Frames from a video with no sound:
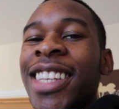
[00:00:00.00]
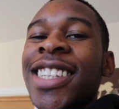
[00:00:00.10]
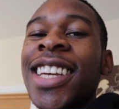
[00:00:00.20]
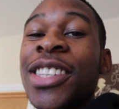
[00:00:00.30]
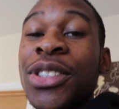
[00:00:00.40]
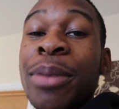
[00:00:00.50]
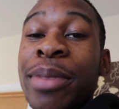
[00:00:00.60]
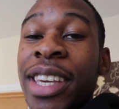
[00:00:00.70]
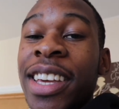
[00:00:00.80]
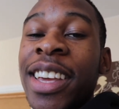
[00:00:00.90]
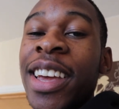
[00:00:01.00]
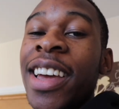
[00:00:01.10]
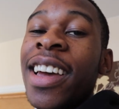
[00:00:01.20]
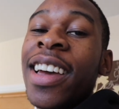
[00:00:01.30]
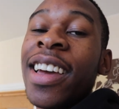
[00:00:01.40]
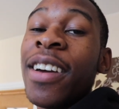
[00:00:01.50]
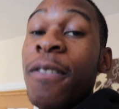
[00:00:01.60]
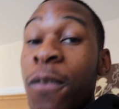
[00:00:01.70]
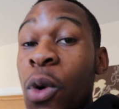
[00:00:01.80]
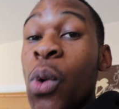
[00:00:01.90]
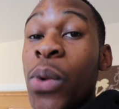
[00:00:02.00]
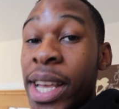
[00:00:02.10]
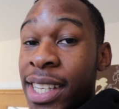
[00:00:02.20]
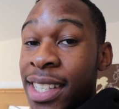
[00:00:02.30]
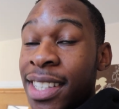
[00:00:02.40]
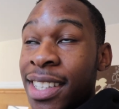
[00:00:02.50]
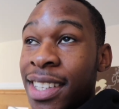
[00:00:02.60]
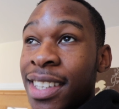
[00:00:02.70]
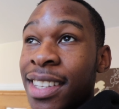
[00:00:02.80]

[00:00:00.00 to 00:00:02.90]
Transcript: say it's gonna be 4 weeks.